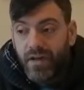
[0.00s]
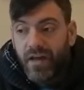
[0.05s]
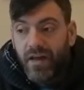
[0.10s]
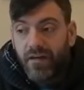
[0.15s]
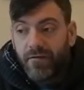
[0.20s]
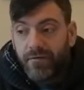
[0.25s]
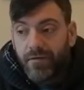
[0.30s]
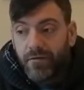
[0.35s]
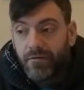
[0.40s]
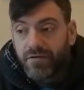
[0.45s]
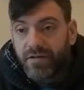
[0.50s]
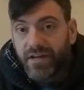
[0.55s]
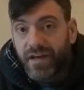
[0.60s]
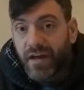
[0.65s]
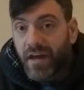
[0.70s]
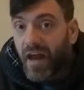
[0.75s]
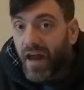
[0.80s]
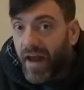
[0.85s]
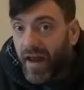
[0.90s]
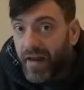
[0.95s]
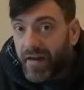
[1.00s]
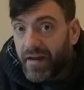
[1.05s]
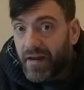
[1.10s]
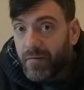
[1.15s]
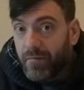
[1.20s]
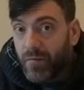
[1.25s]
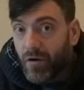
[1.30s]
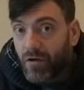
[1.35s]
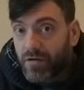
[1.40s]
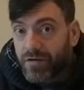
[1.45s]
if you see any
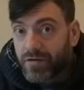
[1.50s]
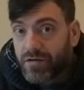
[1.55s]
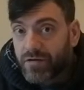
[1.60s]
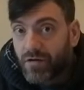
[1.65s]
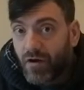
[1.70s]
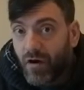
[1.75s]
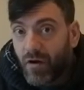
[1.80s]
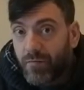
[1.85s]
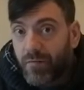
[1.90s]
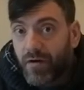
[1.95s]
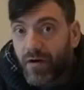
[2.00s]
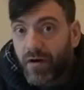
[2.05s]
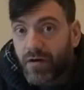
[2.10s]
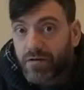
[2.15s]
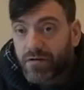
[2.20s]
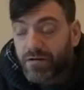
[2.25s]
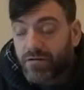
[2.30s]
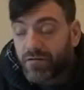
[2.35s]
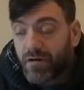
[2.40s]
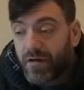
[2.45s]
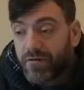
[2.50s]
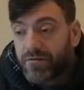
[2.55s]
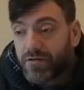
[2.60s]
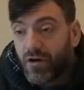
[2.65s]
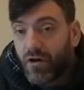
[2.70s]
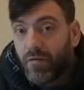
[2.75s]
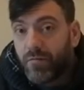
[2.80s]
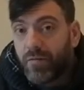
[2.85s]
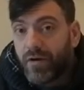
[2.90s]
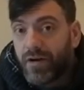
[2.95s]
embossed copper, arts and crafts
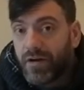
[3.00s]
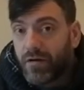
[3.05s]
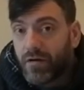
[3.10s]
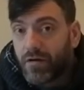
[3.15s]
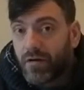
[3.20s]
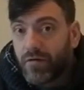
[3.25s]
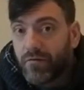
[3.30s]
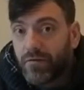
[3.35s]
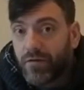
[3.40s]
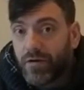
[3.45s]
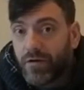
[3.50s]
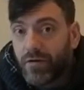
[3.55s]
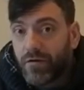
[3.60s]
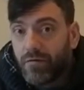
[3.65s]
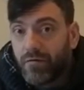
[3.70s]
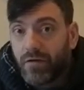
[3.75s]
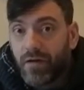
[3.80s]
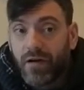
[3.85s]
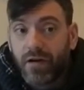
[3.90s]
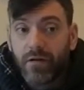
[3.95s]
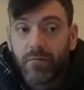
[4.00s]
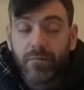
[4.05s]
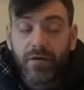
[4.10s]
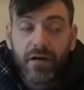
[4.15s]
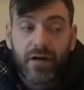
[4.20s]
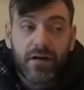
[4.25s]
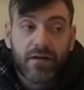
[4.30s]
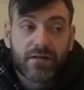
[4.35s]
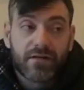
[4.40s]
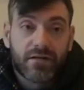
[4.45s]
copper, you're looking for Newlyn,
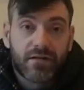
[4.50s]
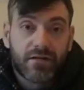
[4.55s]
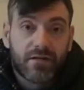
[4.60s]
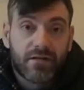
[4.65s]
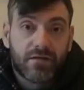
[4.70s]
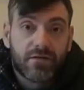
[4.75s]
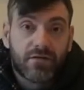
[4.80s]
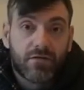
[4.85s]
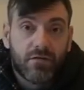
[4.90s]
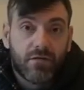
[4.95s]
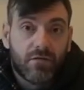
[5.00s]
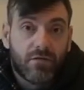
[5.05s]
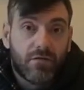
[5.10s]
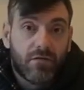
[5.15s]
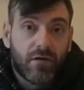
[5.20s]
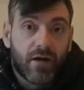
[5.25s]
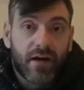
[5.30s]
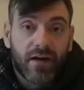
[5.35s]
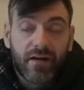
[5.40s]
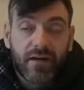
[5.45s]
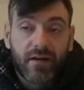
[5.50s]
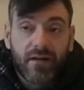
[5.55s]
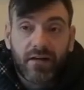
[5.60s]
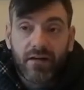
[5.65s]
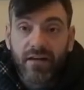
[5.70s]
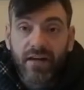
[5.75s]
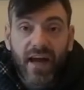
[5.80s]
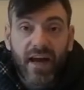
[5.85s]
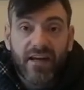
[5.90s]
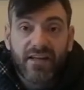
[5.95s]
Pearson's or any
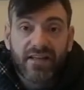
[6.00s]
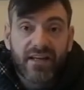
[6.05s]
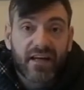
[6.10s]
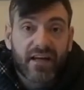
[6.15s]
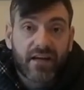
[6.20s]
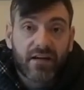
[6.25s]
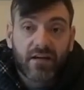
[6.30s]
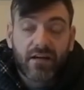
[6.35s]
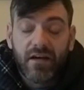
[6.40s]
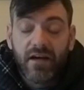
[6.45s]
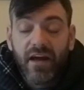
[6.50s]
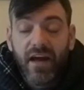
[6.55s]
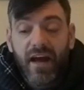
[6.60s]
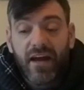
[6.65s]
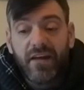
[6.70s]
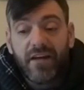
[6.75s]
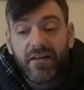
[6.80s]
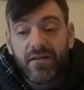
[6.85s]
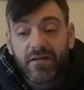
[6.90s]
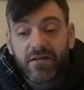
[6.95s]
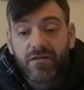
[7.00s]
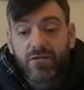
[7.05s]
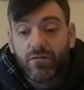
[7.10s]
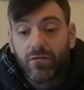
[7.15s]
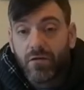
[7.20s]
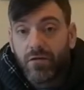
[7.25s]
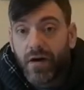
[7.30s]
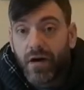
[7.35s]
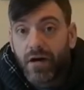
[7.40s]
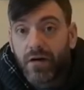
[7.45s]
Keswick, any of the
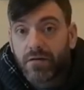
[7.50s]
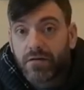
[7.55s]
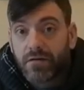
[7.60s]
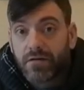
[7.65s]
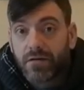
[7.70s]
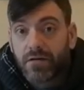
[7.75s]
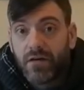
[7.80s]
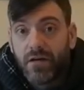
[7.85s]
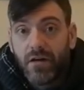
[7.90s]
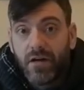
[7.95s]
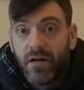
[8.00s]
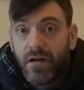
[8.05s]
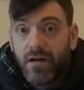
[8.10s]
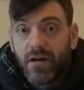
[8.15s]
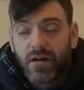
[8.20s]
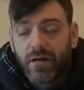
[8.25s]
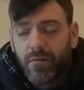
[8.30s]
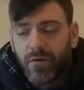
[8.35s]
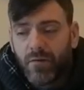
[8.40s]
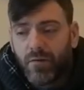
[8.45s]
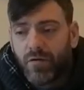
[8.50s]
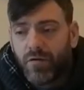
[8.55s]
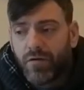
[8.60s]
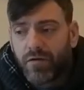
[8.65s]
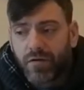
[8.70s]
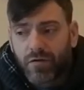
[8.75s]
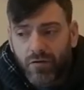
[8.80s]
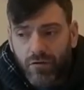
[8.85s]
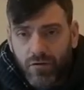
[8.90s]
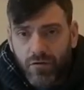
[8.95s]
School of Arts, can be
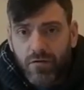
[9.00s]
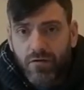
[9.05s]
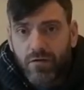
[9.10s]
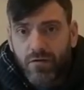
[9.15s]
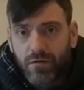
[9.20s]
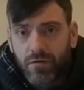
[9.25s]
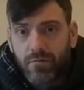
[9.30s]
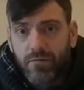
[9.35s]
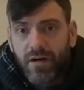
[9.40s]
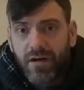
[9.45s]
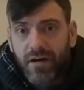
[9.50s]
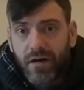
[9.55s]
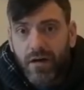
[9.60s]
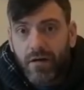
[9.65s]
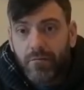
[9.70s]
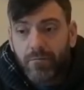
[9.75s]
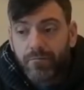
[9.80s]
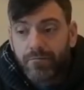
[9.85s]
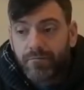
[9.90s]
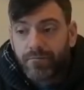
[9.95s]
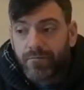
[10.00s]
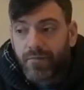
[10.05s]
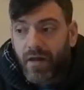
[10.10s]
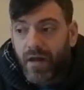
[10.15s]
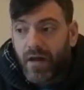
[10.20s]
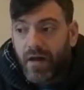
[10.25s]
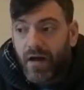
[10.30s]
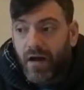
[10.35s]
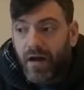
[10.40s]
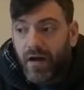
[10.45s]
worth good, good money.
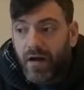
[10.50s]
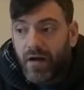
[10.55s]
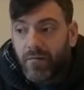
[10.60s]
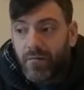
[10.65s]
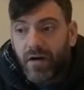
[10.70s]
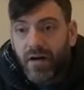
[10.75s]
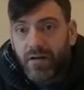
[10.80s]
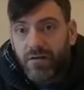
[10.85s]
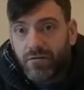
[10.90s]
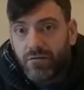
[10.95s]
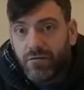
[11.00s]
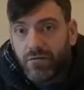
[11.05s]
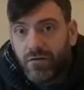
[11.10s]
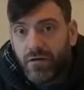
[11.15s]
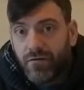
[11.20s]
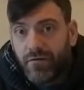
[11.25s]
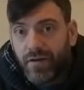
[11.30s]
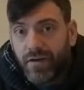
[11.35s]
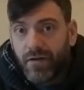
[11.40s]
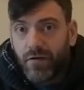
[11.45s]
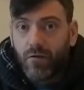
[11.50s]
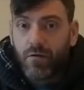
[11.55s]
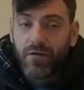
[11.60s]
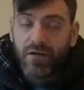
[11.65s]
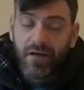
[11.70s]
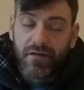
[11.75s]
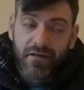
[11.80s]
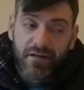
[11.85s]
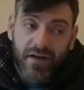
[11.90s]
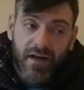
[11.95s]
Um, I'll do a video
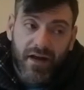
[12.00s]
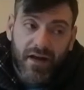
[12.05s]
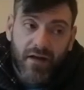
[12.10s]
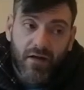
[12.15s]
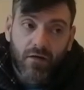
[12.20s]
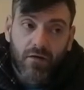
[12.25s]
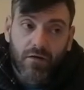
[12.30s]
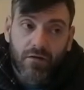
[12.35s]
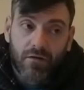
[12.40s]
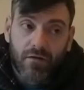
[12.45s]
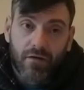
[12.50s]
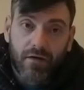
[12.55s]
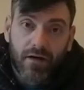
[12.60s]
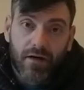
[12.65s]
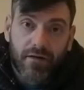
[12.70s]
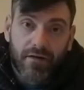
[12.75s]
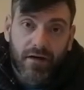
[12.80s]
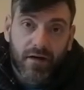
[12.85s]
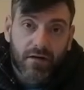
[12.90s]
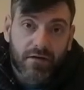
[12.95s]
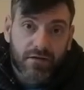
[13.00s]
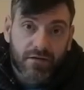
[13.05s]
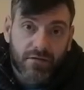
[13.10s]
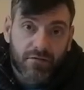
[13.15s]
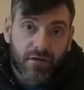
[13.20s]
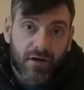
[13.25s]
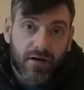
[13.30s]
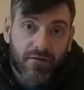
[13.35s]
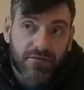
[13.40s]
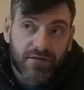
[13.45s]
another day on uh, the arts and
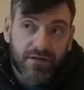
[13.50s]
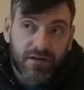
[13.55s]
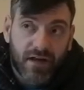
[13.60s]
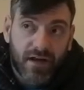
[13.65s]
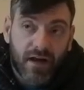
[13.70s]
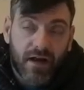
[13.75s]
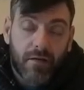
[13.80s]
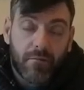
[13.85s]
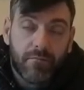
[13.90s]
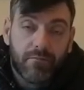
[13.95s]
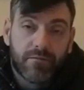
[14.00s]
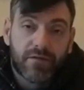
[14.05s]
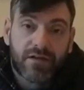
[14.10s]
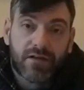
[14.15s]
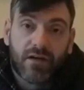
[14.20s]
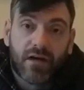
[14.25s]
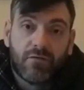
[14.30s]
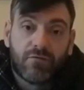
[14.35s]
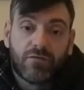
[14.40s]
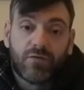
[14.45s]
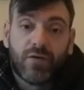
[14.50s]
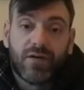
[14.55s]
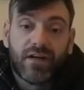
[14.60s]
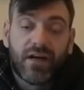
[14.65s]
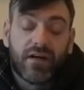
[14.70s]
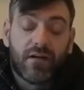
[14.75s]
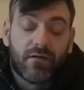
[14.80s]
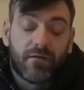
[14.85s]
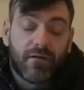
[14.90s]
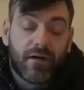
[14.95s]
crafts names and how to
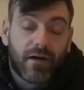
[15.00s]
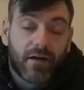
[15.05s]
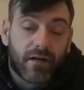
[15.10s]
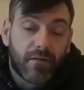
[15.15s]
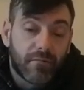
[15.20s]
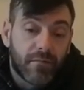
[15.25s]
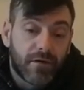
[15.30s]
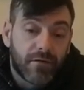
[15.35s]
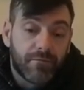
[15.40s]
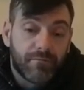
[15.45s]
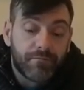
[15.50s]
identify them.